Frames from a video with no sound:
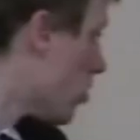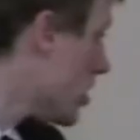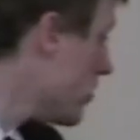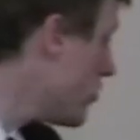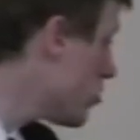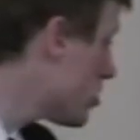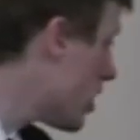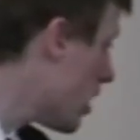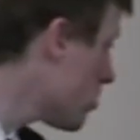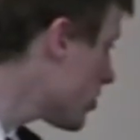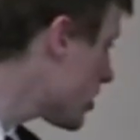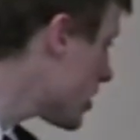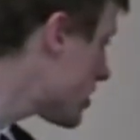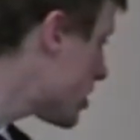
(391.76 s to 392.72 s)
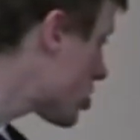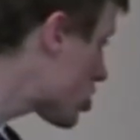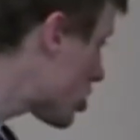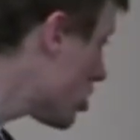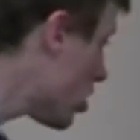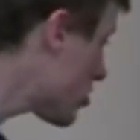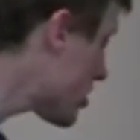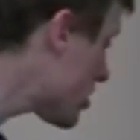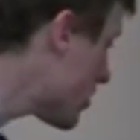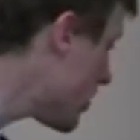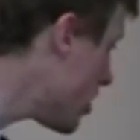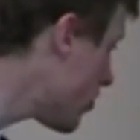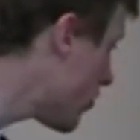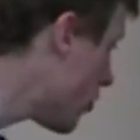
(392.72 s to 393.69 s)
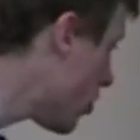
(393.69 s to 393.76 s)
What have you done with it? Disclose it to me,
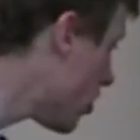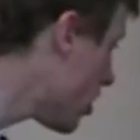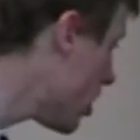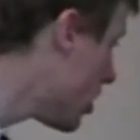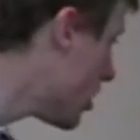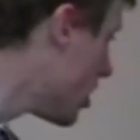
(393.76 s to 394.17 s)
you fool!